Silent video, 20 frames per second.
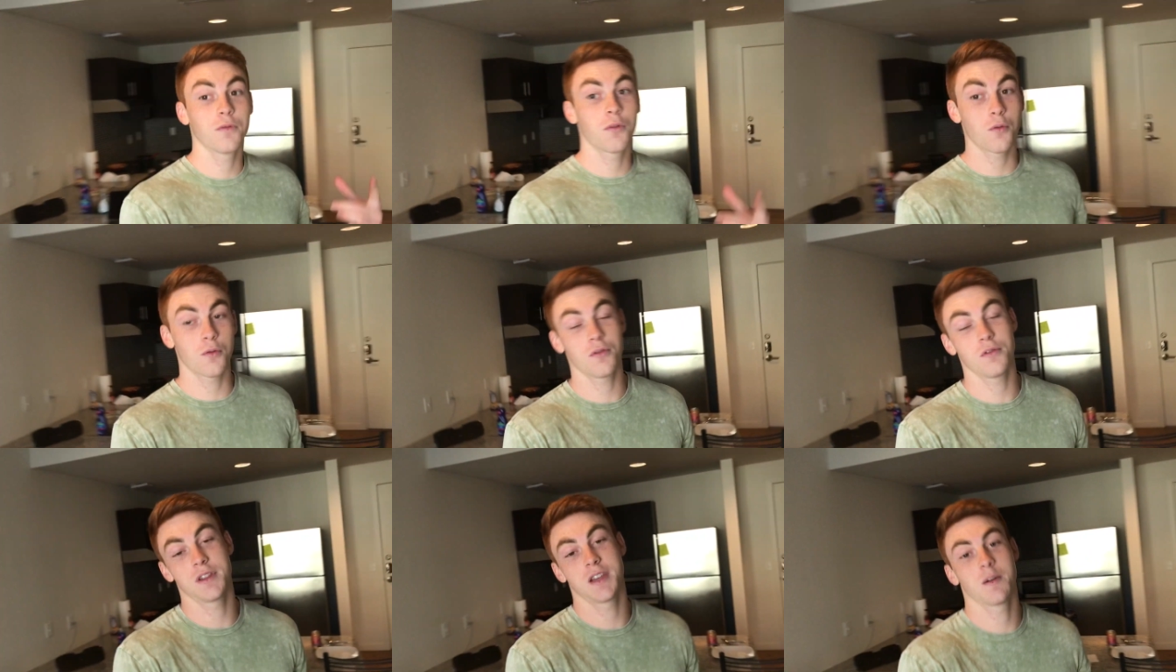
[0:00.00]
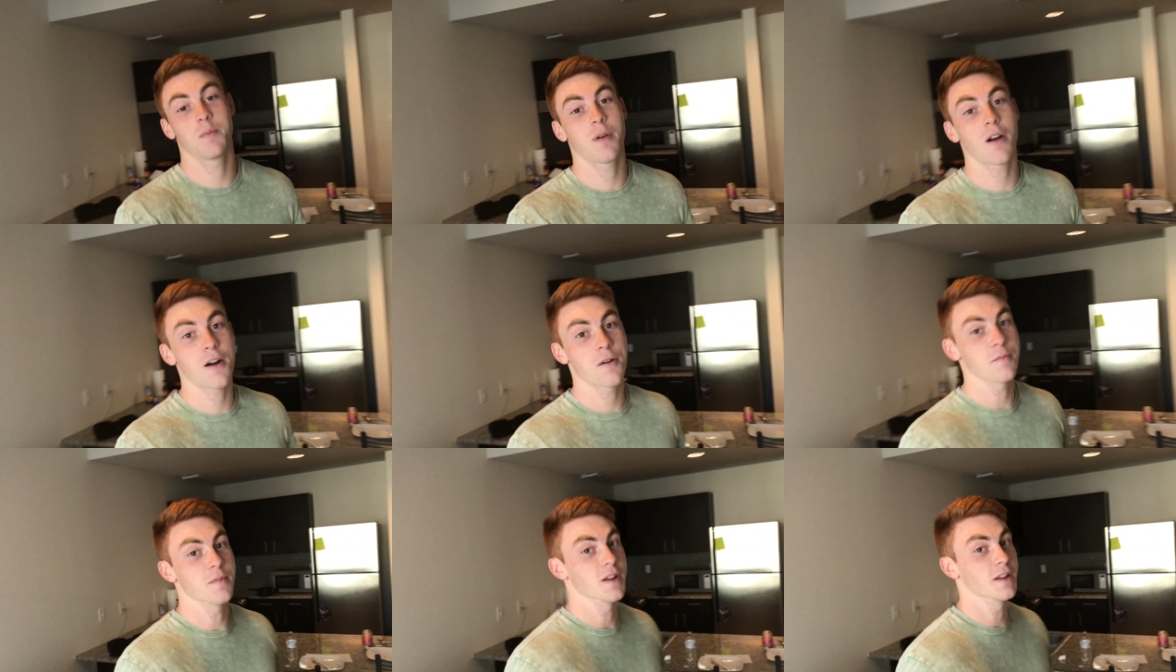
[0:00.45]
for the
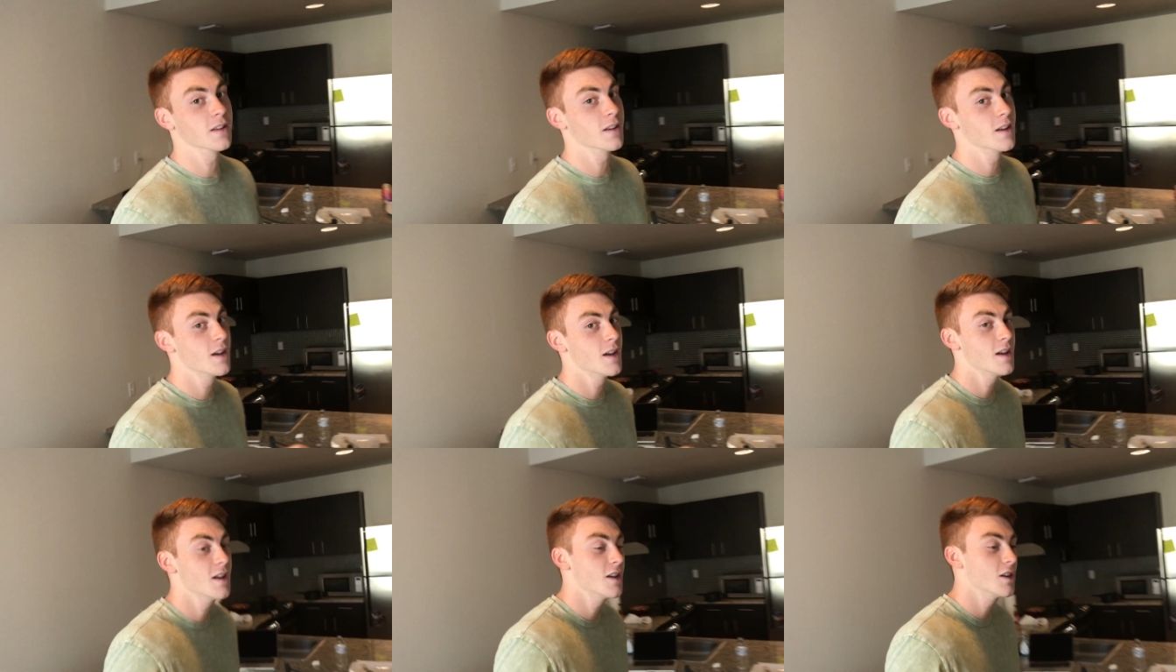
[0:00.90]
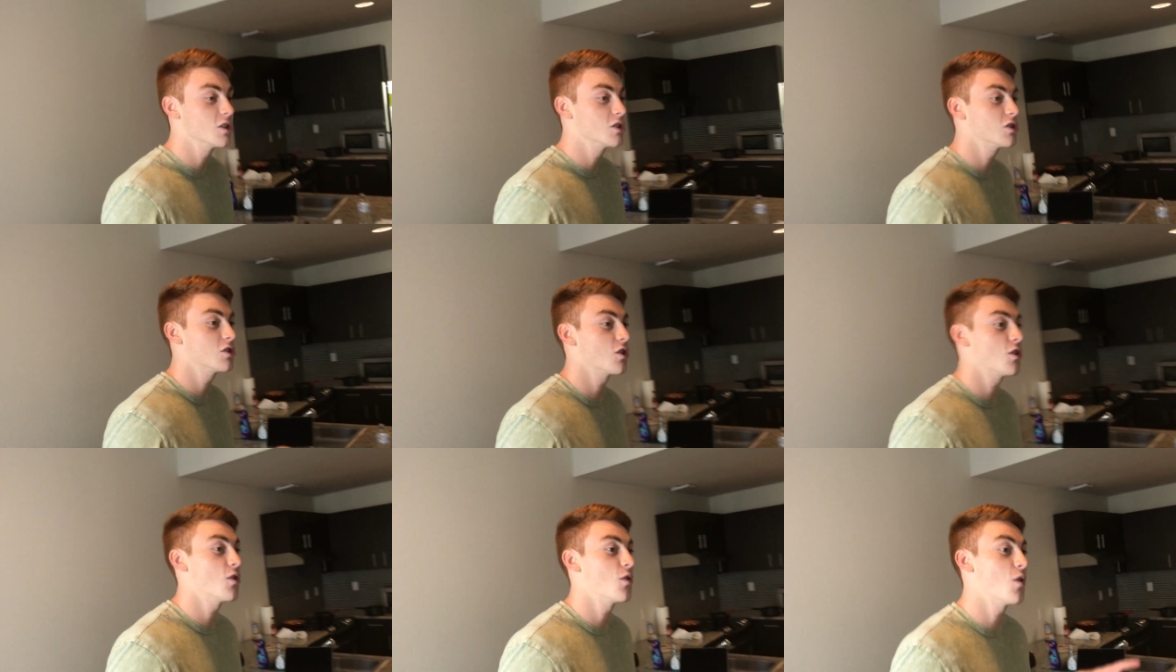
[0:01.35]
apartment,
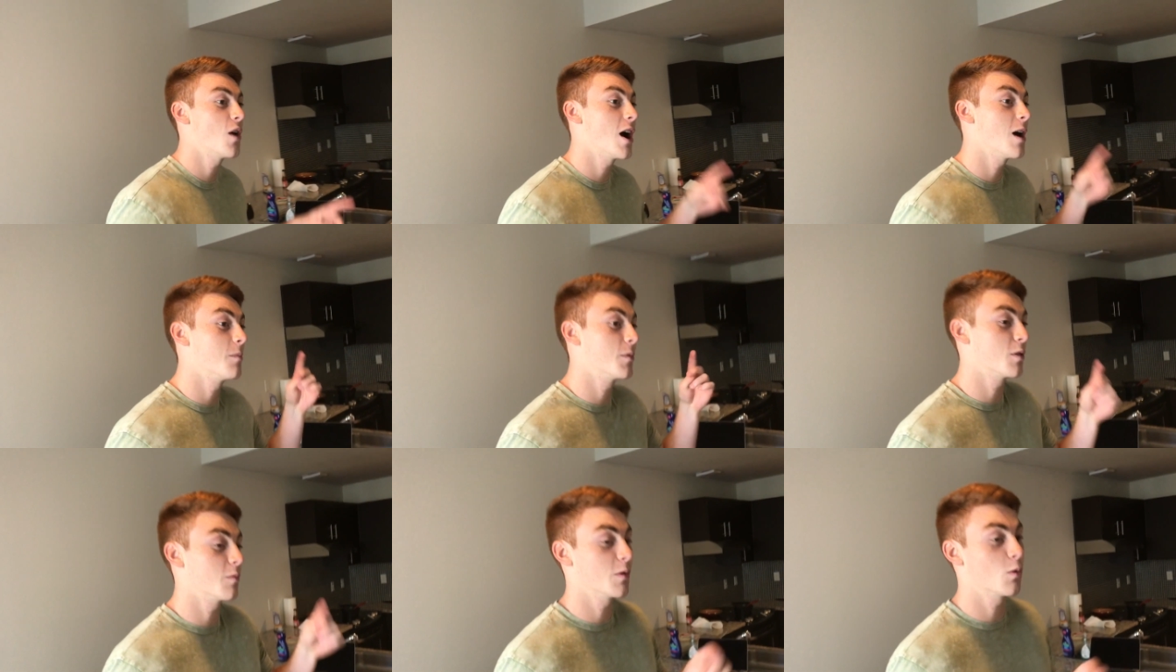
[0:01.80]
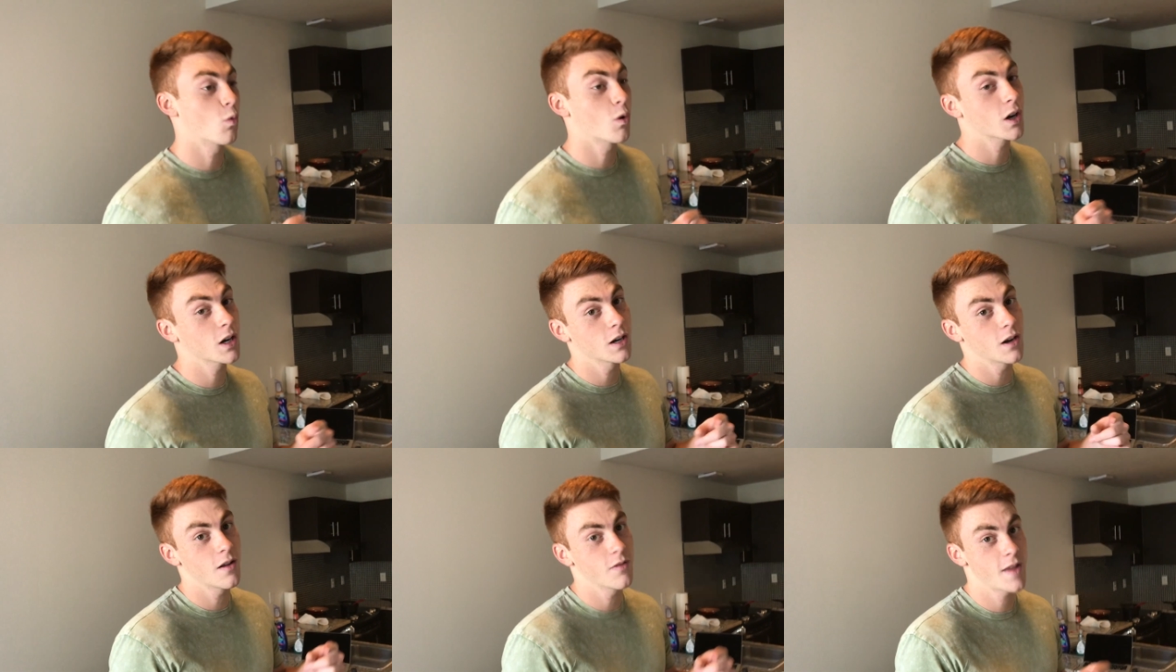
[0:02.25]
so I'm gonna be
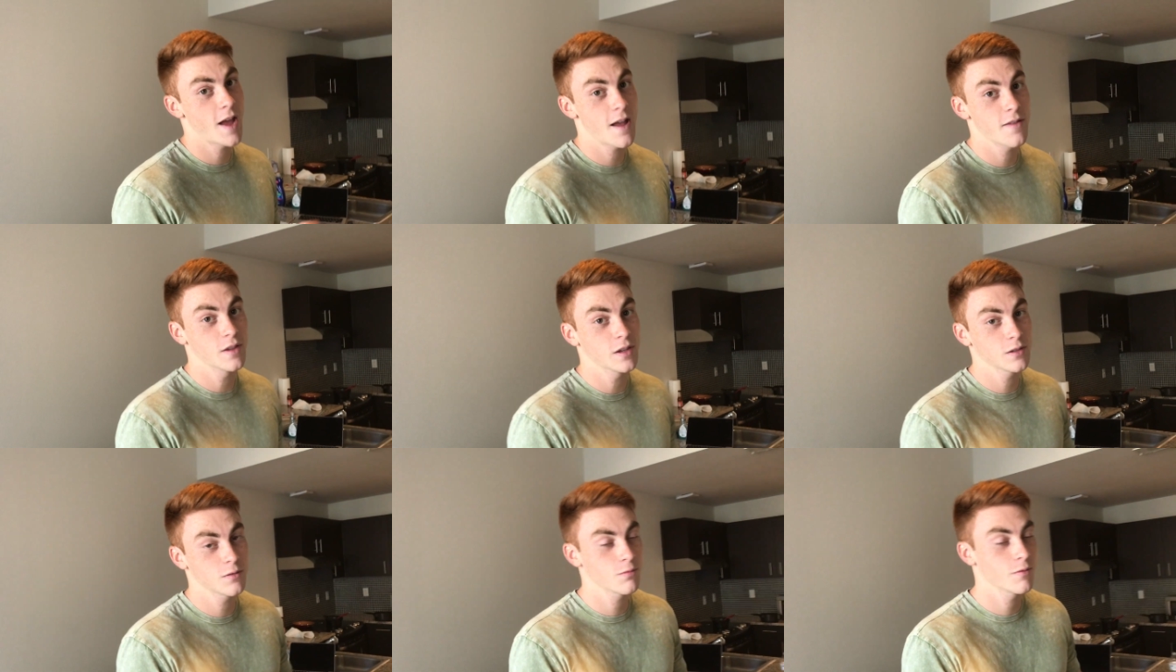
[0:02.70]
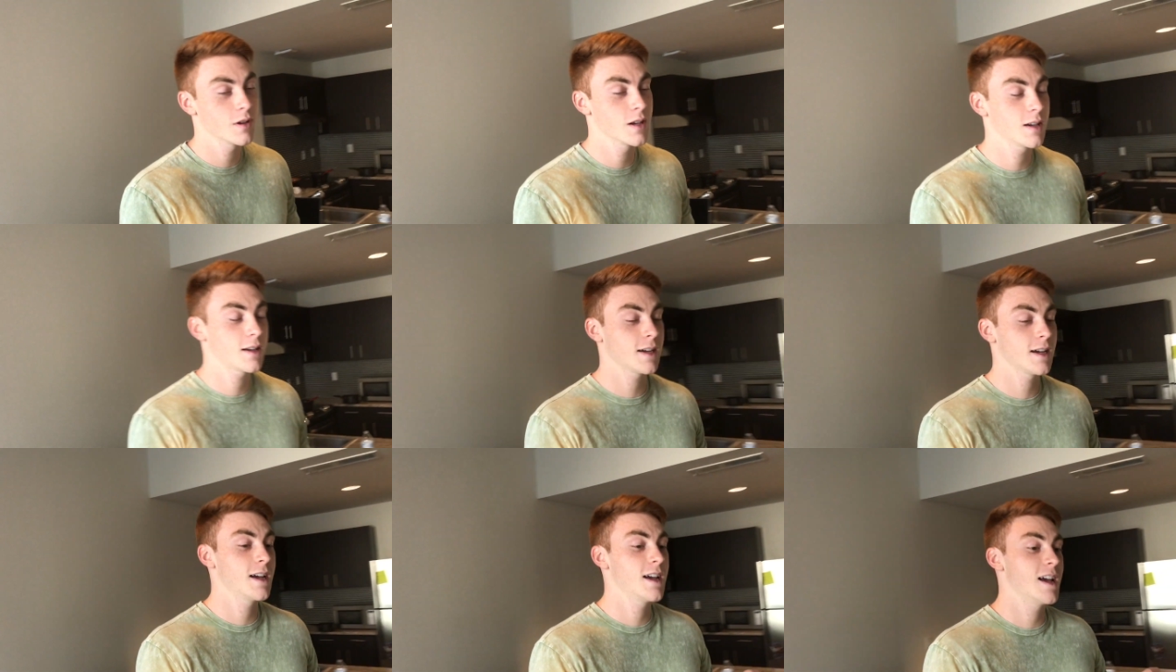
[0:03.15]
working on that this
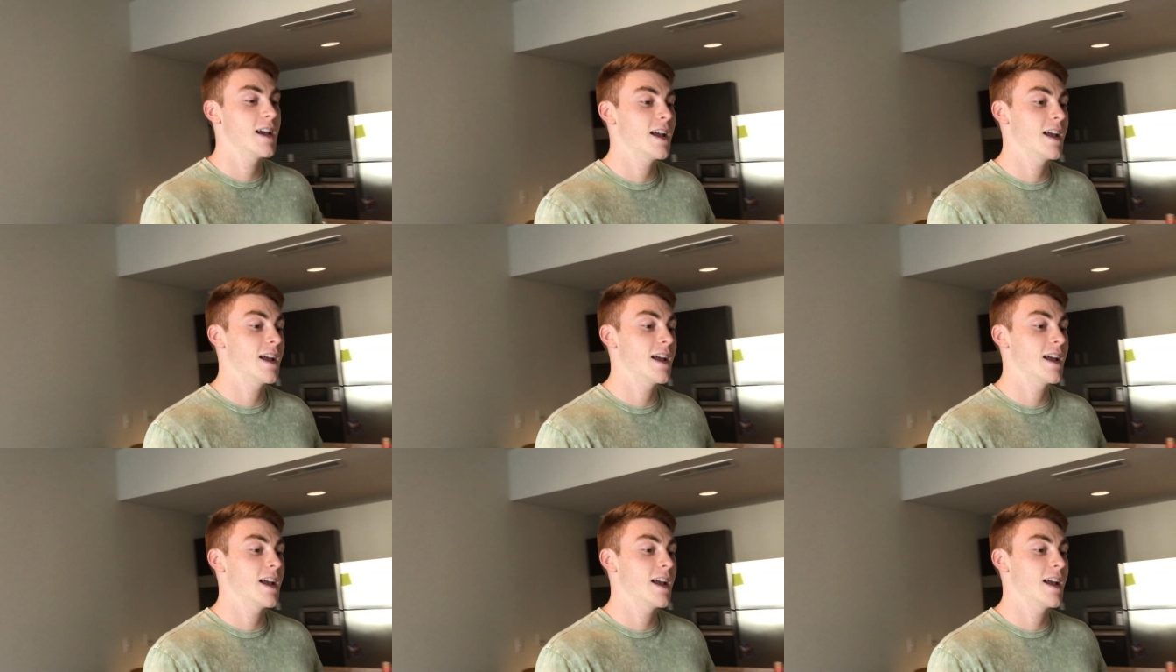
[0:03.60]
week,